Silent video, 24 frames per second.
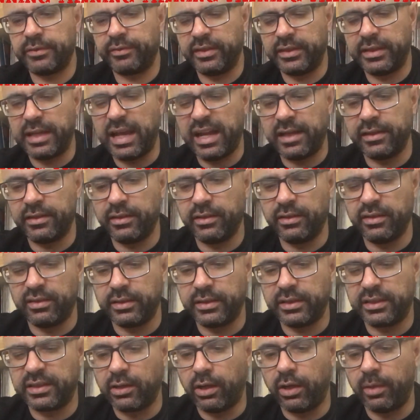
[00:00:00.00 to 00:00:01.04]
If you get an
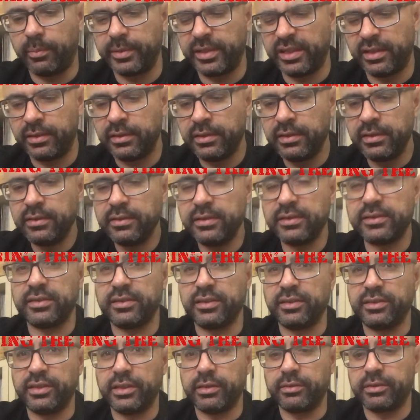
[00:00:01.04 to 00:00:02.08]
early copy, this
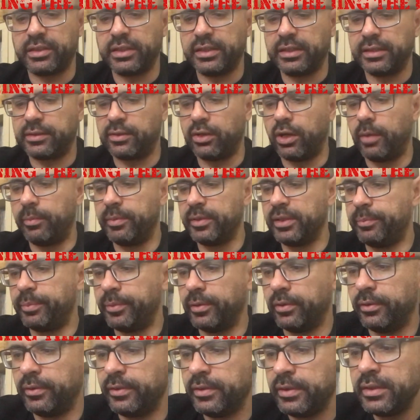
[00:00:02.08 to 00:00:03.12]
is a UK copy,
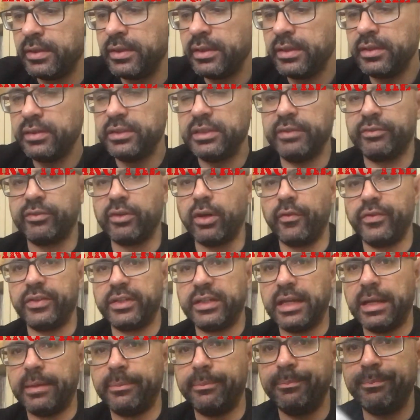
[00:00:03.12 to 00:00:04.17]
but you've got
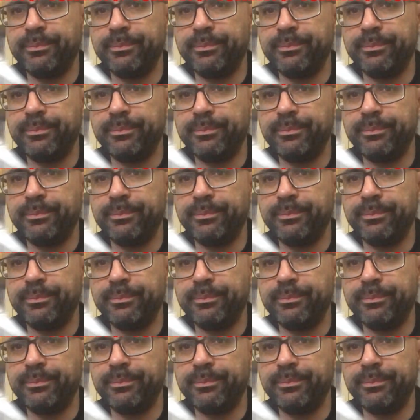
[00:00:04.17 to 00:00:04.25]
the